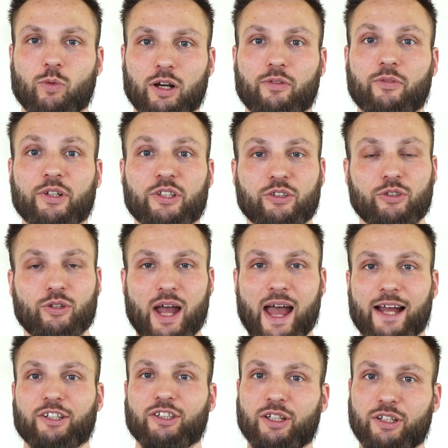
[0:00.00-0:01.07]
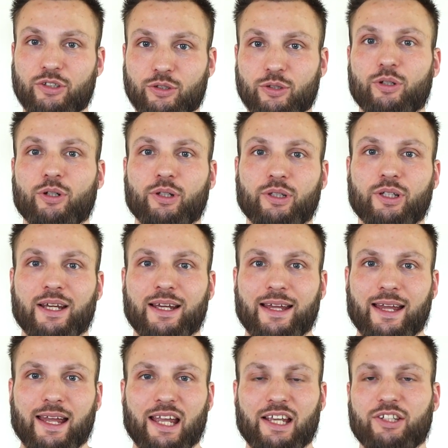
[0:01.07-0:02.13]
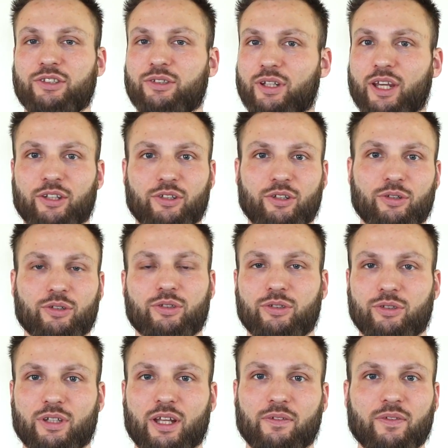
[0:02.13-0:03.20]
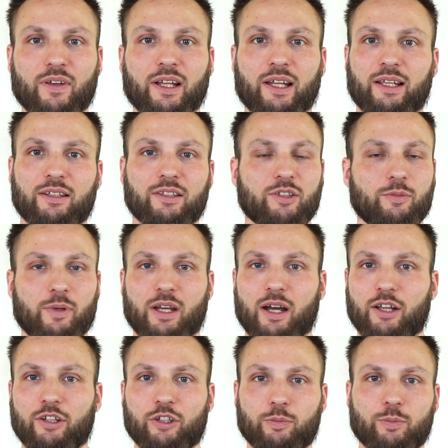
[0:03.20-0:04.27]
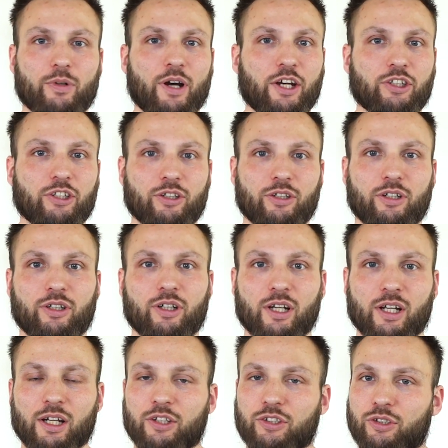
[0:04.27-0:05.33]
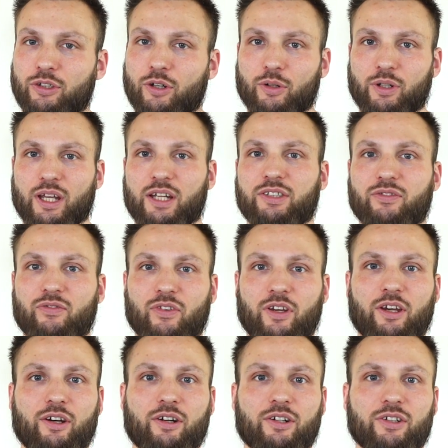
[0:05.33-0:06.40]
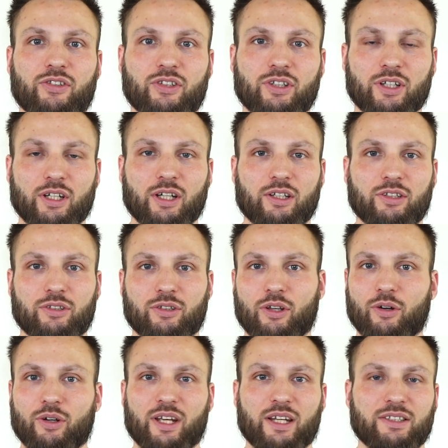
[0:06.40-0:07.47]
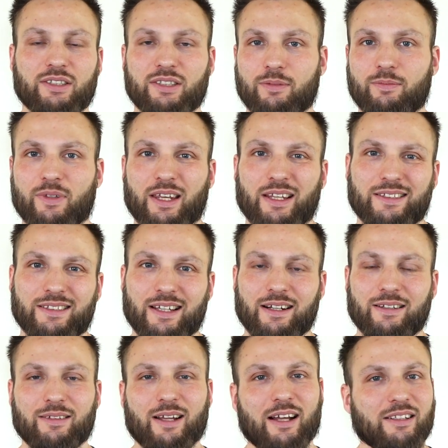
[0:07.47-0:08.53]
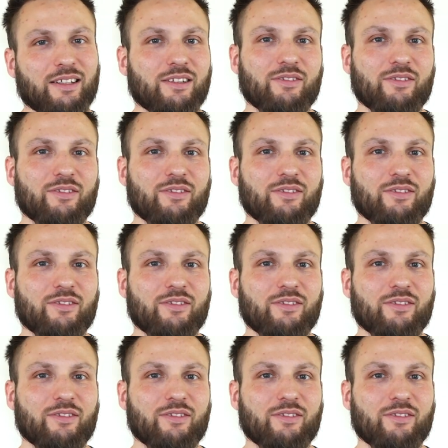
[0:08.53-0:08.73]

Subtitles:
one of the reasons to actually do it is to get used to that feeling, to be under pressure, to go against fears, to go against some things that are not